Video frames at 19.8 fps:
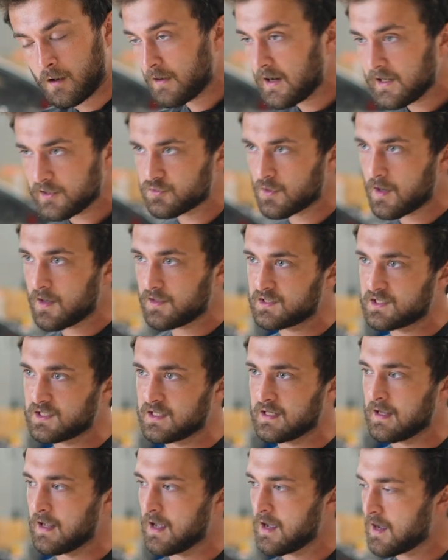lot of trucks,
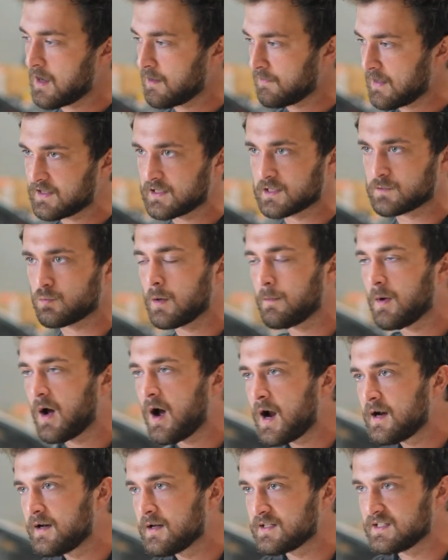like this one
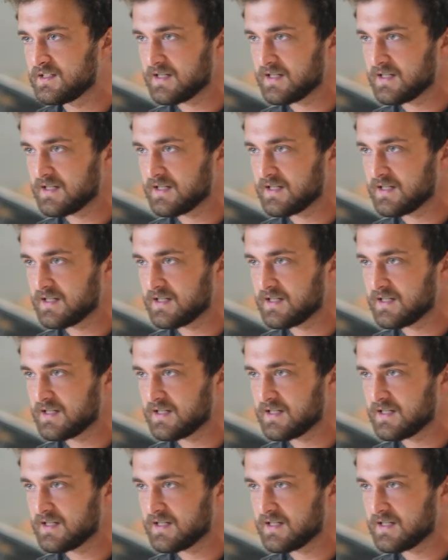behind us,